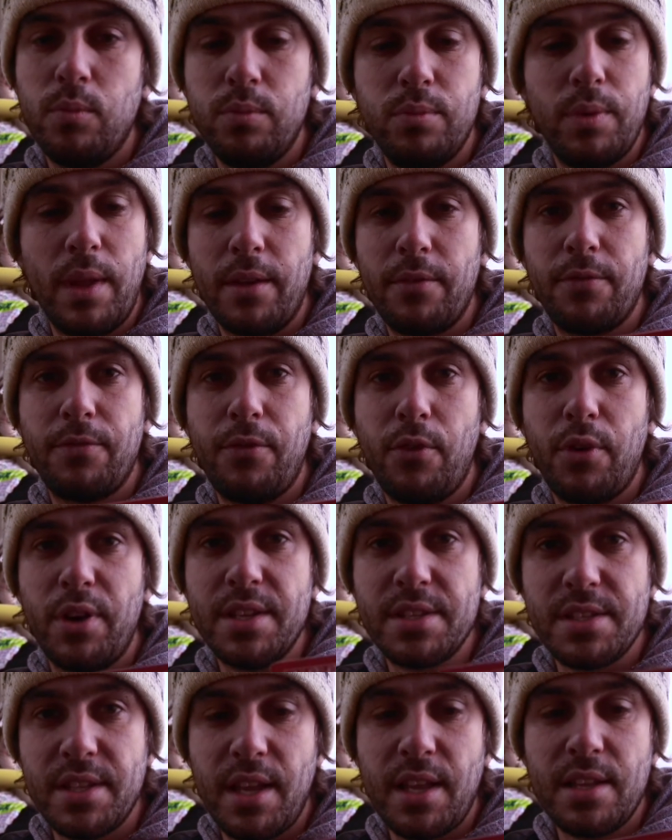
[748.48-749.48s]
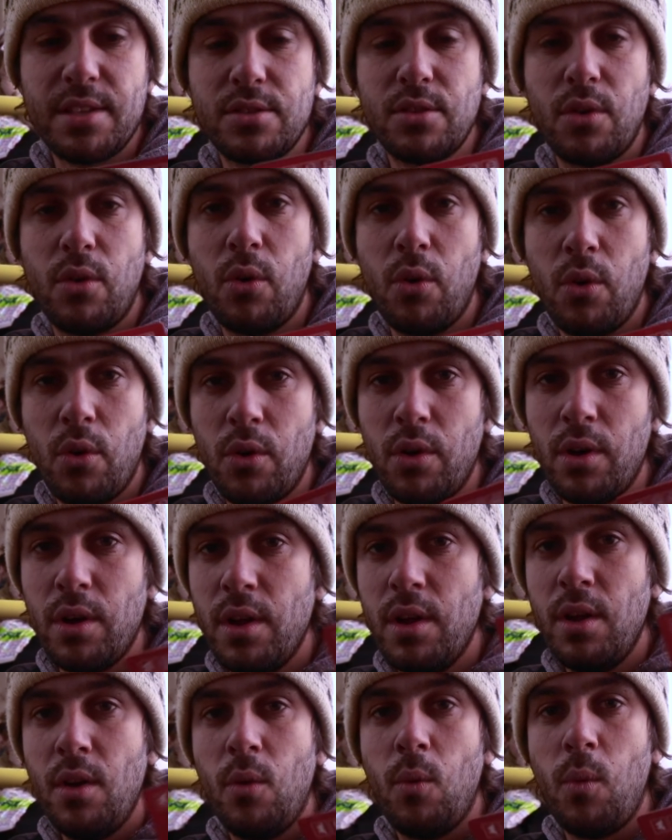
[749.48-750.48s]
like 40 cents or
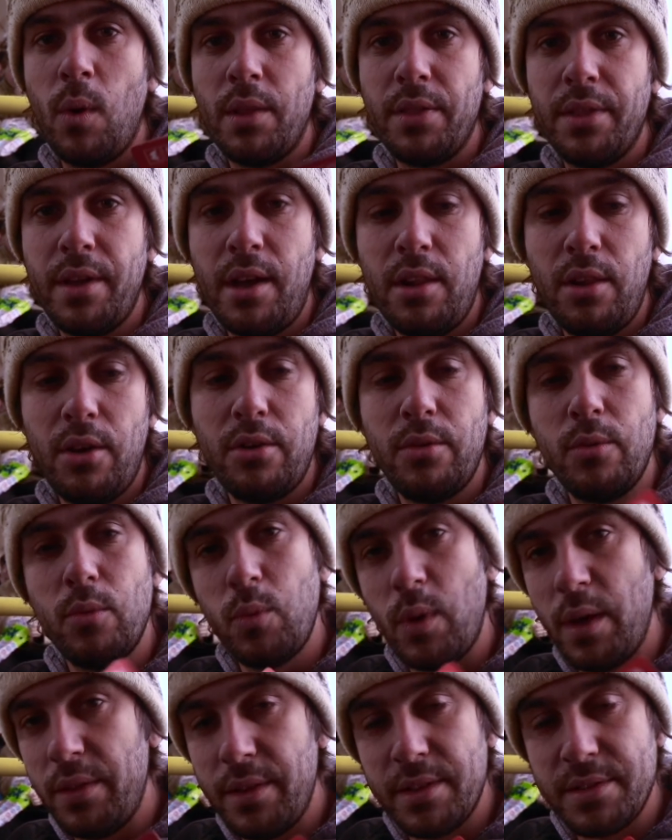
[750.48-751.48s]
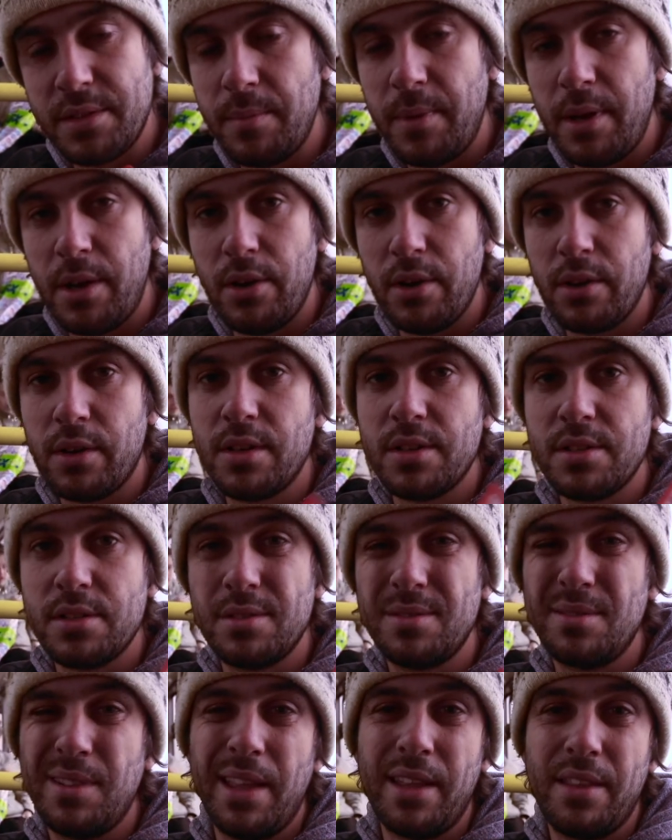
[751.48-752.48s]
one dollar. What doesn't matter, because
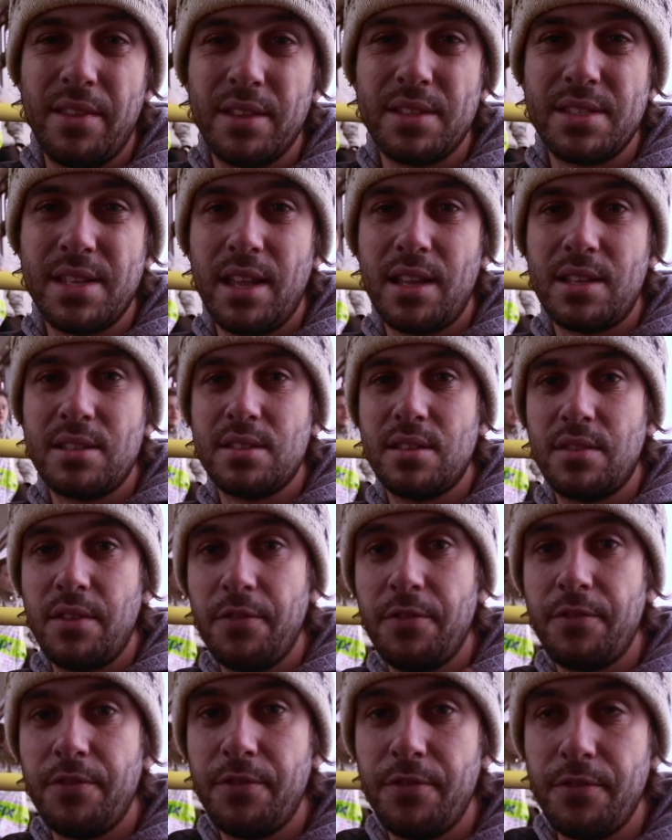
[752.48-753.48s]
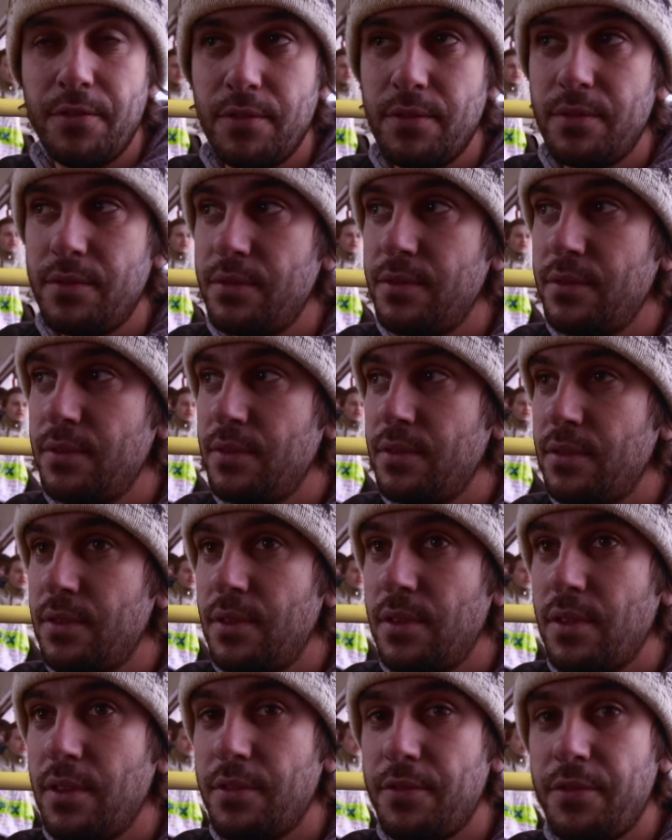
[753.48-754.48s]
like the tax, the,
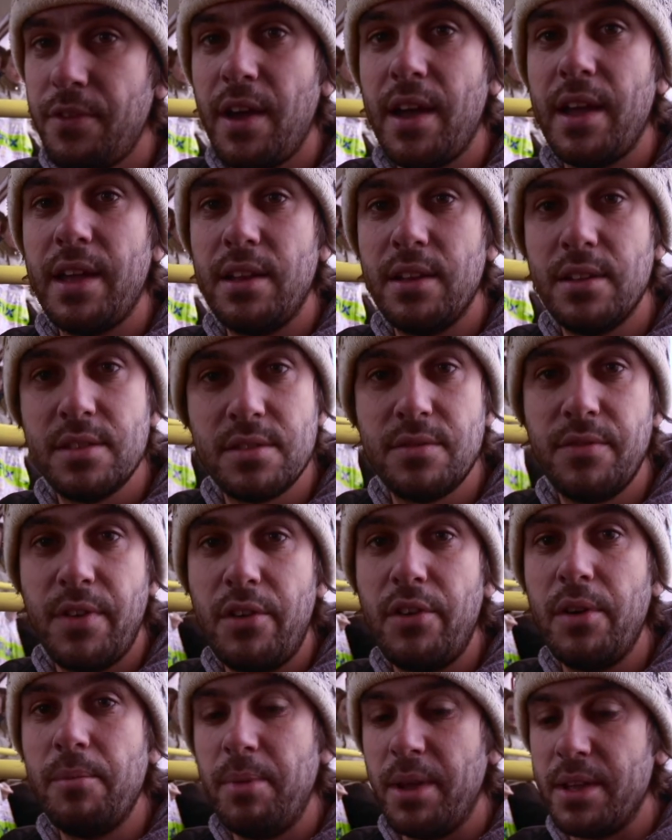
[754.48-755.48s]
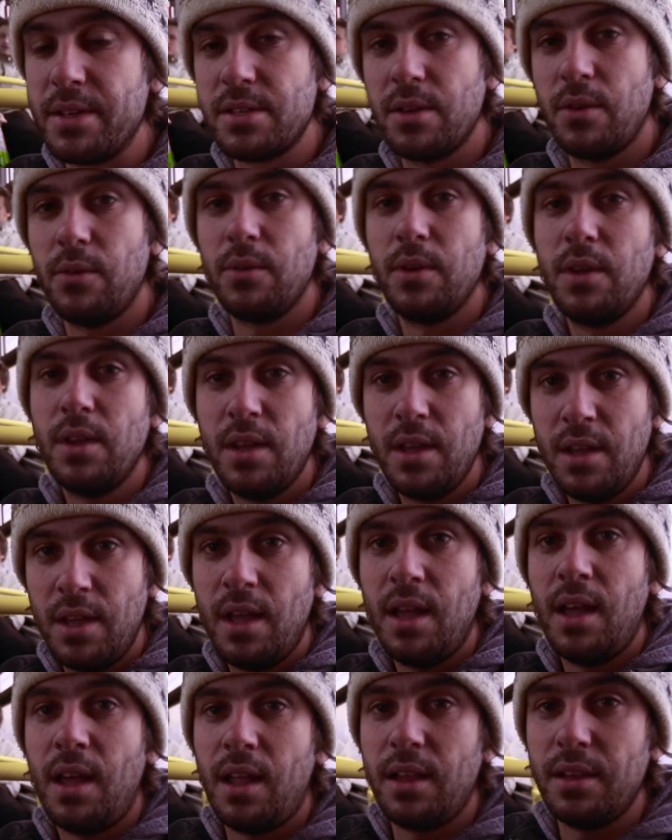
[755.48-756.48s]
the fine is very big. So
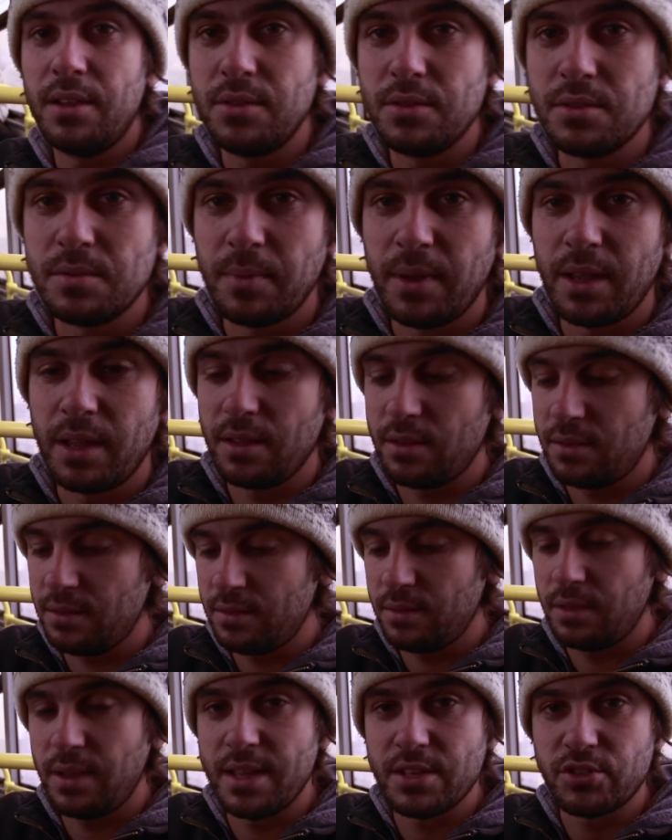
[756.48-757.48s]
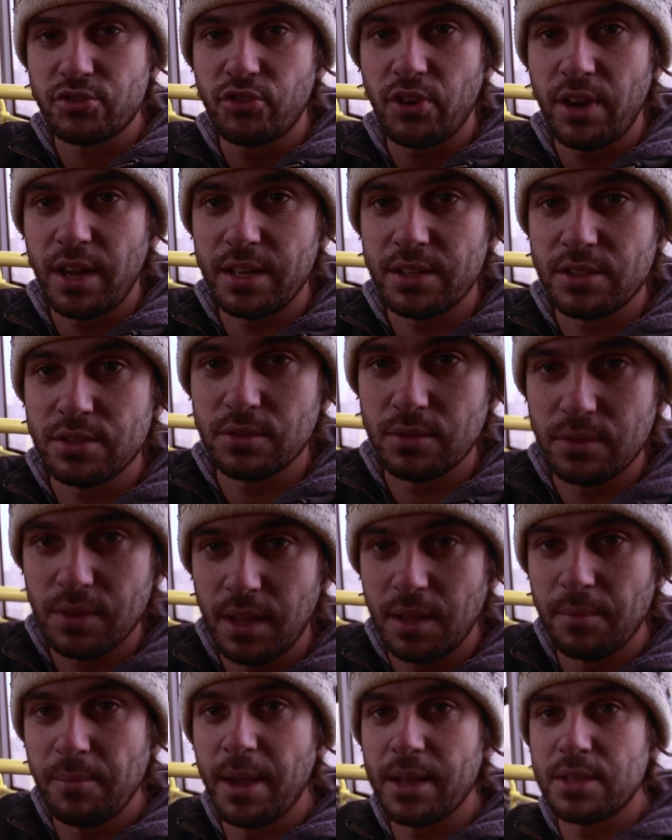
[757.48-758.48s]
I'll use my last ride to
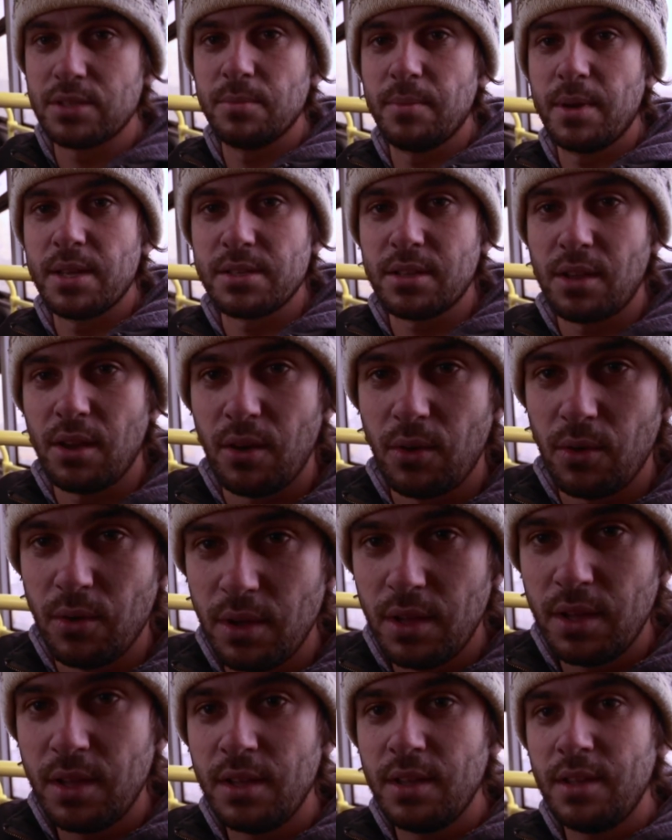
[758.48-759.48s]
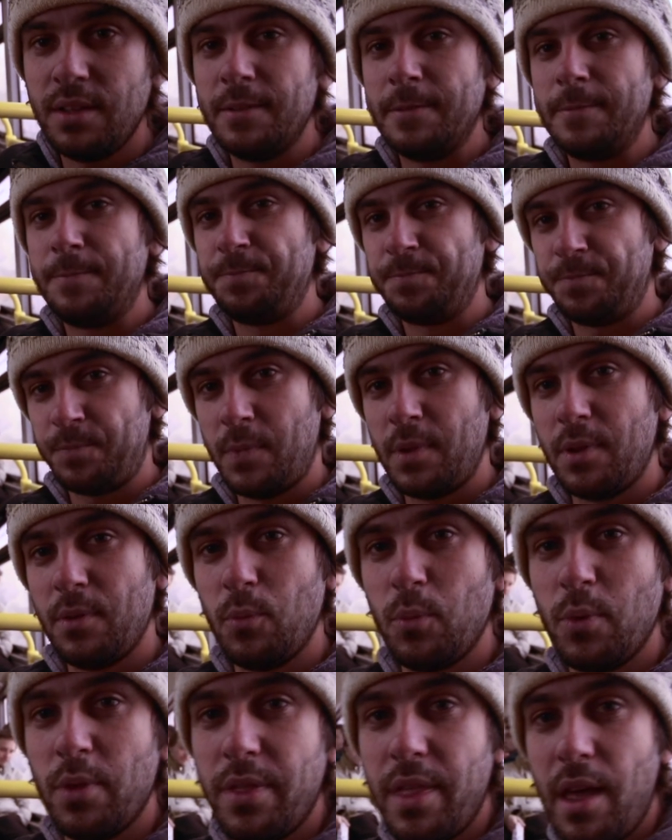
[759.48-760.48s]
get back to Moscow
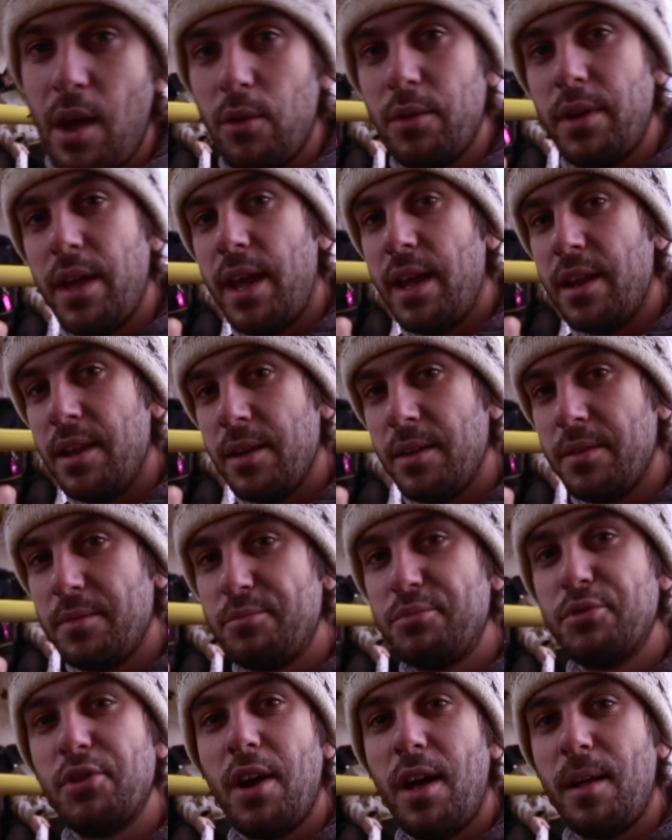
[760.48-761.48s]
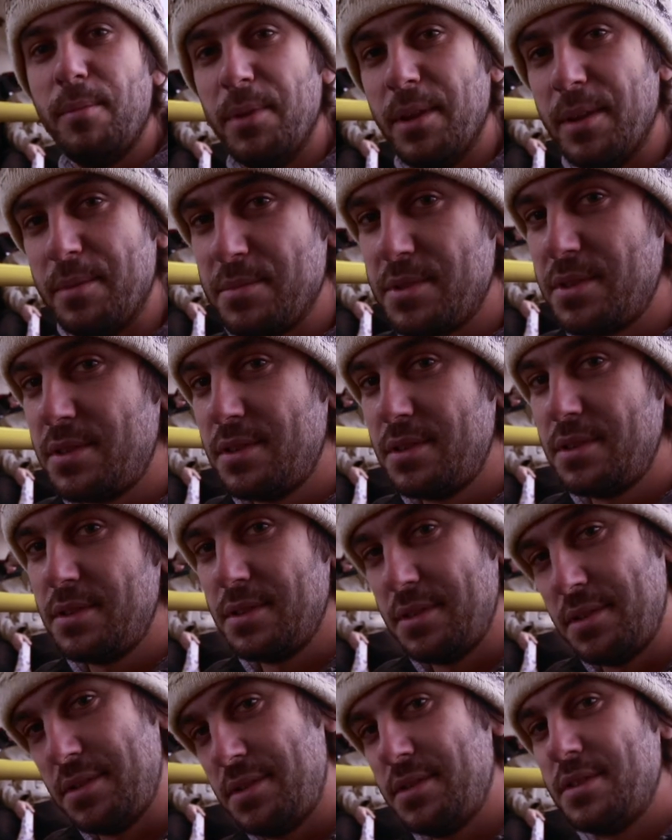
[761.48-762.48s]
without any problem
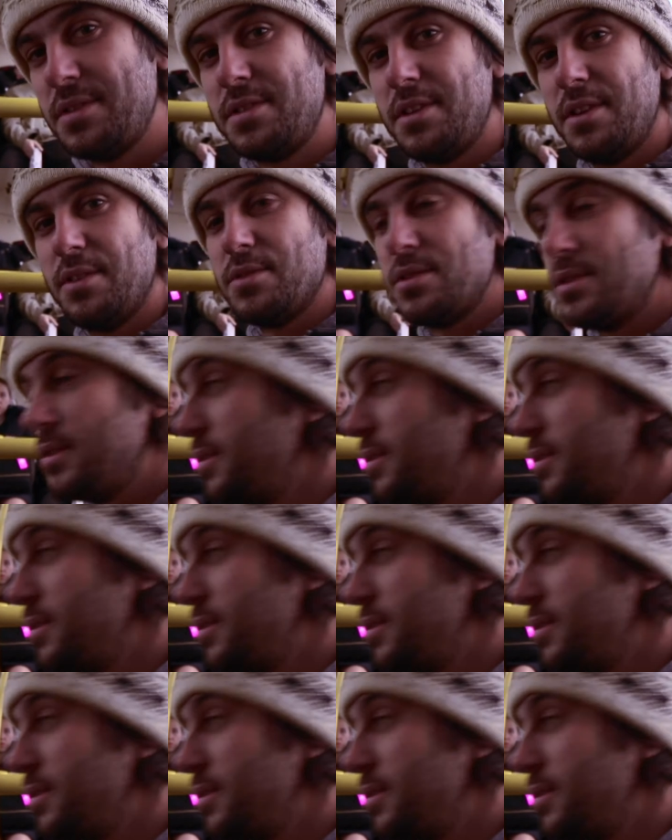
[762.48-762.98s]
use.